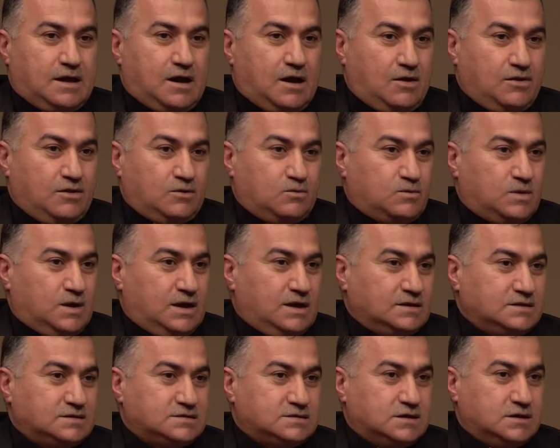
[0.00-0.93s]

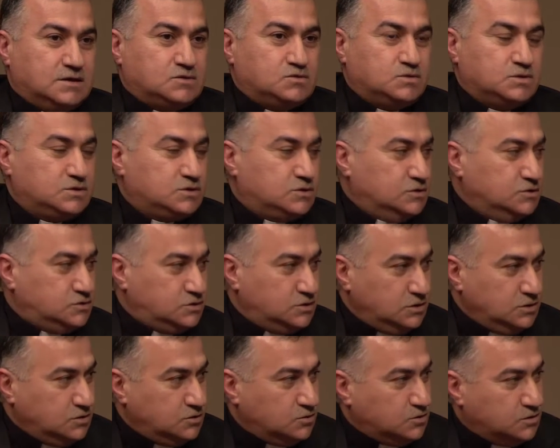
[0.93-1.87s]
otherwise it would
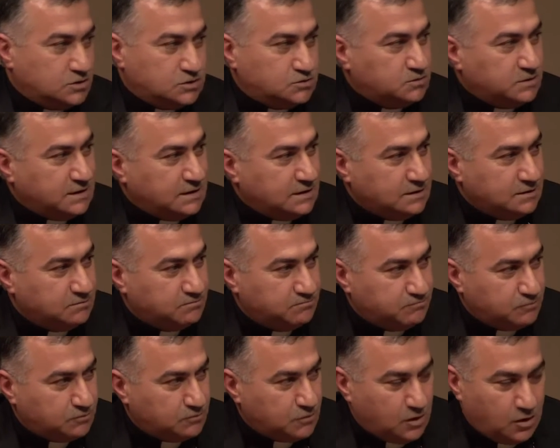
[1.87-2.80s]
continue. It will
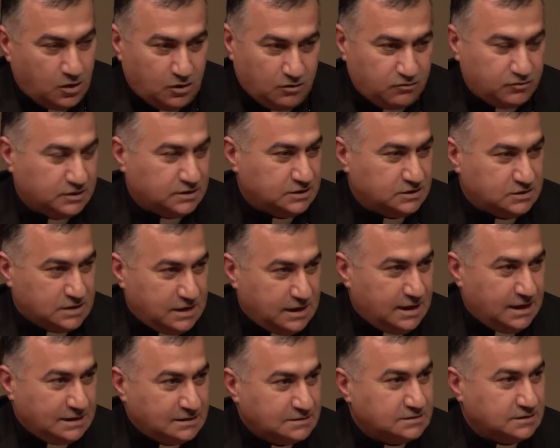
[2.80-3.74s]
hopefully
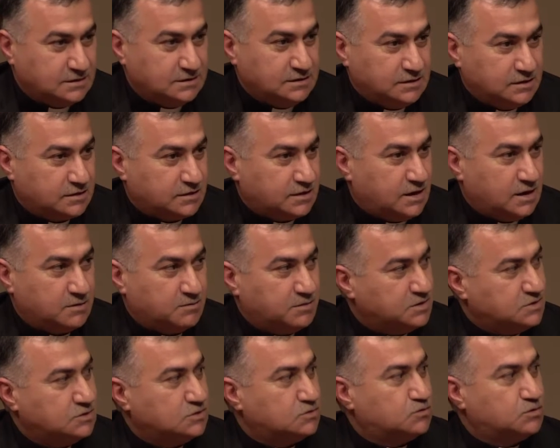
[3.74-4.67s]
end in Iraq,
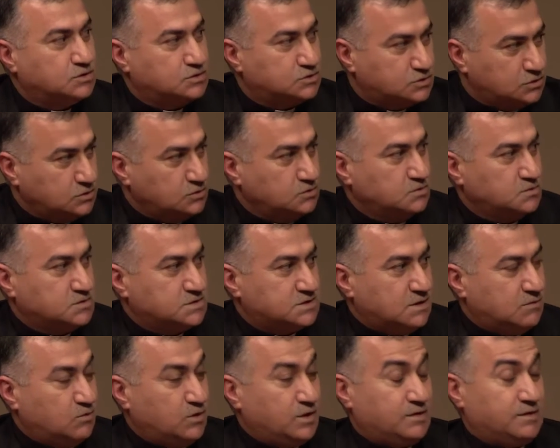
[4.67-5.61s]
but it continue
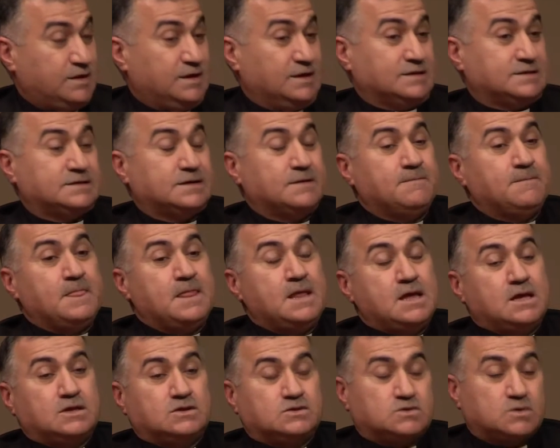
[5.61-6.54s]
somewhere else.
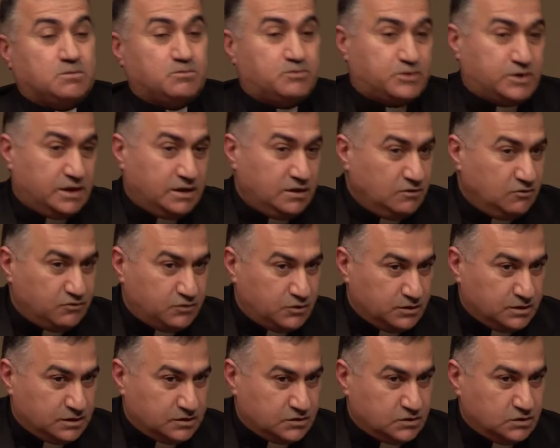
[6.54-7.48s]
So praying for
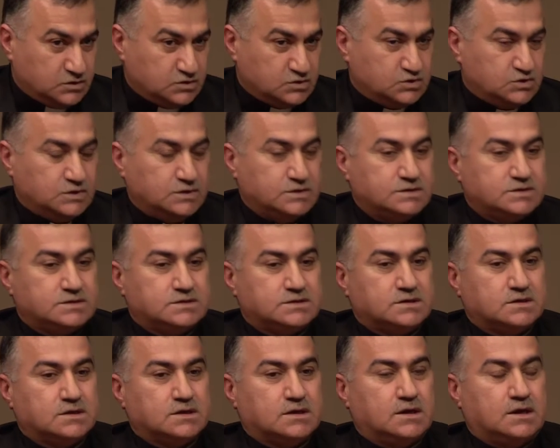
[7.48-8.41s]
the Christians
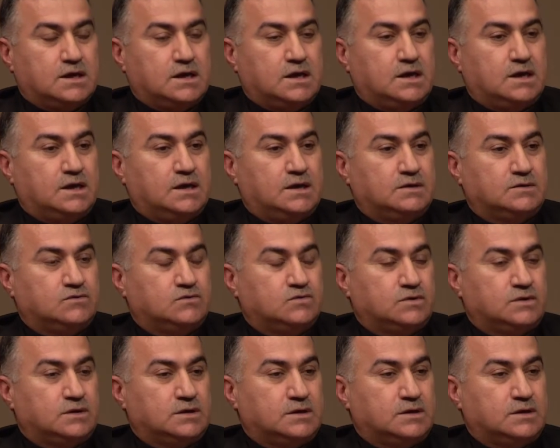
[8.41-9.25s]
and